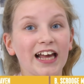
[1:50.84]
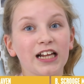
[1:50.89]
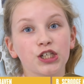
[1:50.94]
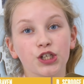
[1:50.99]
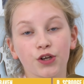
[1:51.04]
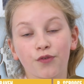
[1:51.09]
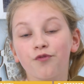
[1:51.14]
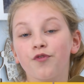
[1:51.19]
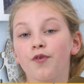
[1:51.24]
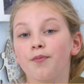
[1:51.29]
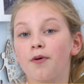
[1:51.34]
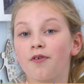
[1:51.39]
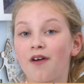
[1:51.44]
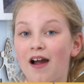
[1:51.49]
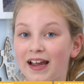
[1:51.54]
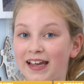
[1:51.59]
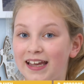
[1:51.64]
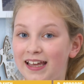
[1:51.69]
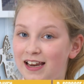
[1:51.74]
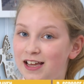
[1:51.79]
Adrien from
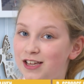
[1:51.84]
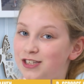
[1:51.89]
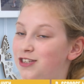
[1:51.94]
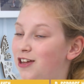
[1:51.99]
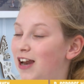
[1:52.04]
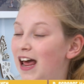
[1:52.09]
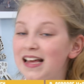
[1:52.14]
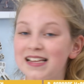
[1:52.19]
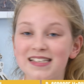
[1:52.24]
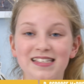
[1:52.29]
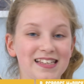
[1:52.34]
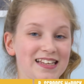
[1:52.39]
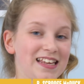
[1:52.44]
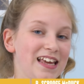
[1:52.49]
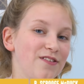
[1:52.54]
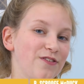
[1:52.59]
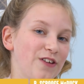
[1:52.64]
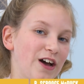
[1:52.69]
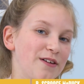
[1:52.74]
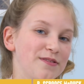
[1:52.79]
Miraculous, so let's see
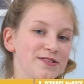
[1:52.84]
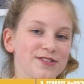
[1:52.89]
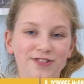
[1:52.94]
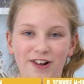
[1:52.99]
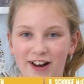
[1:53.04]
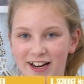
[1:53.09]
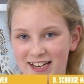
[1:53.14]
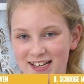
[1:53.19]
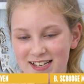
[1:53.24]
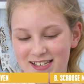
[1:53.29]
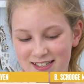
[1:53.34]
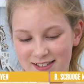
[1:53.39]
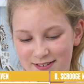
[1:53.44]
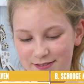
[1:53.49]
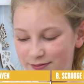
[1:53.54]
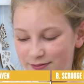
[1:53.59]
if I was right.